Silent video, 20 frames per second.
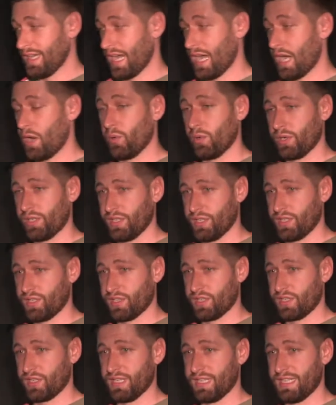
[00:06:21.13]
how it
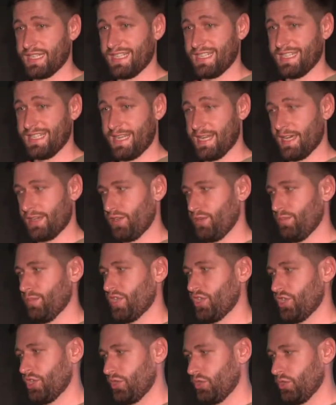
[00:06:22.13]
is done in
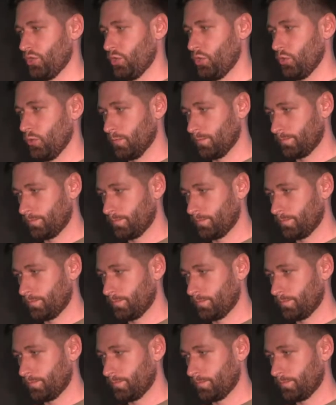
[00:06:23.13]
Magento 2.